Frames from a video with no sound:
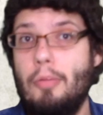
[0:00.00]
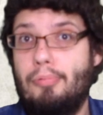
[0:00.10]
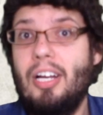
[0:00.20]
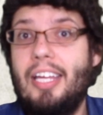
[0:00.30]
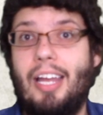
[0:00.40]

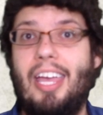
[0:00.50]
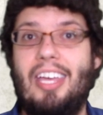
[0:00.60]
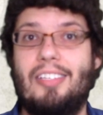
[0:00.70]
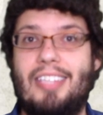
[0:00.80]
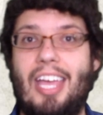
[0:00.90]
Brilliant, I hear
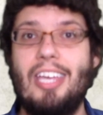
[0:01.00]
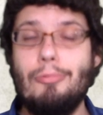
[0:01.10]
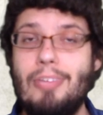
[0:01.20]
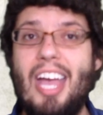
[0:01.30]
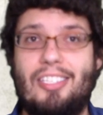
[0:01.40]
you say.
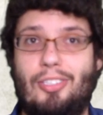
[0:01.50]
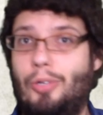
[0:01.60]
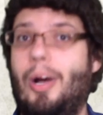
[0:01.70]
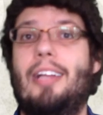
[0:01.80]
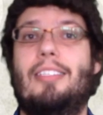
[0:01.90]
Yes,
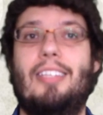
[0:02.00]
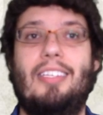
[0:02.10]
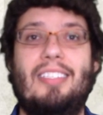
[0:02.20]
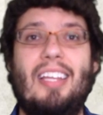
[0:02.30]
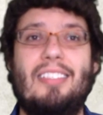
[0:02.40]
quieter
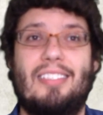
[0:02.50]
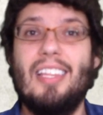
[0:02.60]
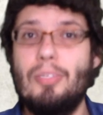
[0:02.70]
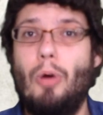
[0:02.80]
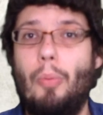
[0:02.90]
city centres,
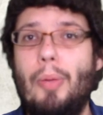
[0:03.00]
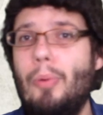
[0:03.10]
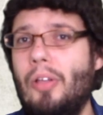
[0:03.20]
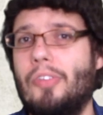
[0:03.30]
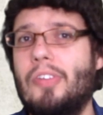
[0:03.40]
that's what we
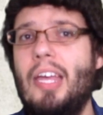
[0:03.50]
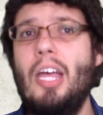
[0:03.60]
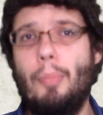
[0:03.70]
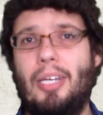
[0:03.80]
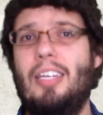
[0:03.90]
want.
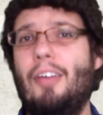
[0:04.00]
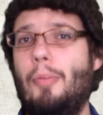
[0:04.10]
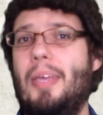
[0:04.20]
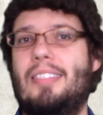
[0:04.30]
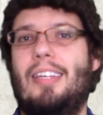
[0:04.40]
But another
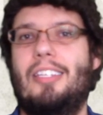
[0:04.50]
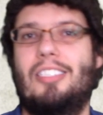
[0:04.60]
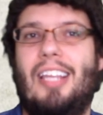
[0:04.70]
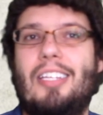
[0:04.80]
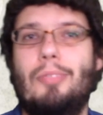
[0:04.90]
piece of
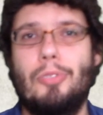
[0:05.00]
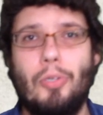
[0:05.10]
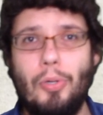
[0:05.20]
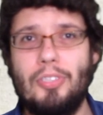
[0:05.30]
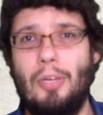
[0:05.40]
legislation was
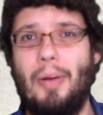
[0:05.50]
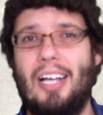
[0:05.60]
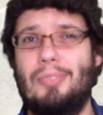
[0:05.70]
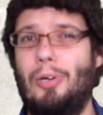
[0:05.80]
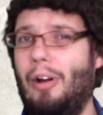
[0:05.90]
also
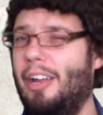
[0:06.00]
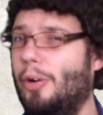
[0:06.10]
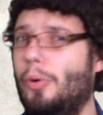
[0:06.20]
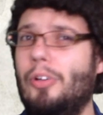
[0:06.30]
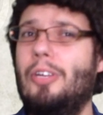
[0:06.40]
passed requiring
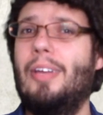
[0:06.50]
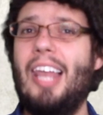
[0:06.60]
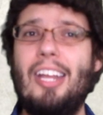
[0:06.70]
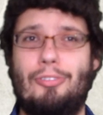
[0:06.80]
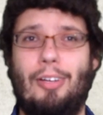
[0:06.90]
all new
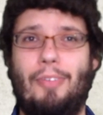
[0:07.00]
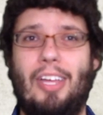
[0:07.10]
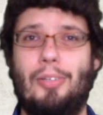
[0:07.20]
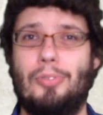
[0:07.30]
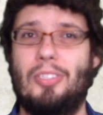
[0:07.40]
electric
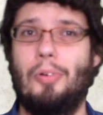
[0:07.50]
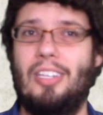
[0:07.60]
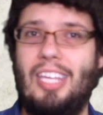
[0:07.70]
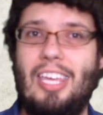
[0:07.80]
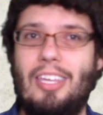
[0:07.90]
vehicles sold
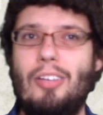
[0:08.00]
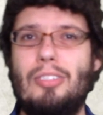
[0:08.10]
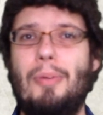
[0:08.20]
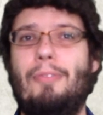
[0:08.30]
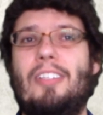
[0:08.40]
in the EU
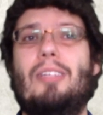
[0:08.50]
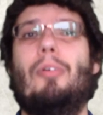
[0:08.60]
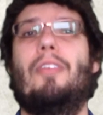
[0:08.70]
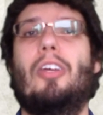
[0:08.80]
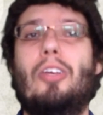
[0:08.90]
to be fitted
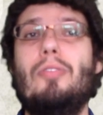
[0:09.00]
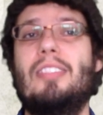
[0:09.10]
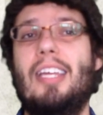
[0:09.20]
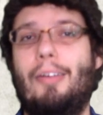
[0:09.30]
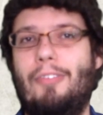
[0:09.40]
with an
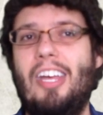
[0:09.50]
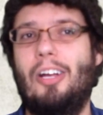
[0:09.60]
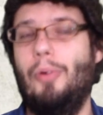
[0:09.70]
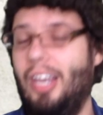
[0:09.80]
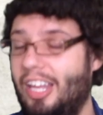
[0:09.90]
acoustic
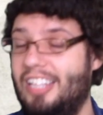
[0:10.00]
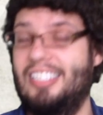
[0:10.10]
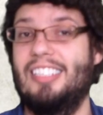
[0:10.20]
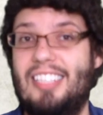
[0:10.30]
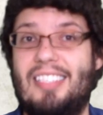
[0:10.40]
vehicle
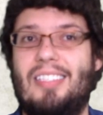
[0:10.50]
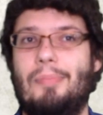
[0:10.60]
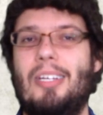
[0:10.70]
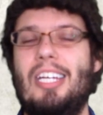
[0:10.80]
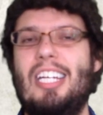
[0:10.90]
alerting system.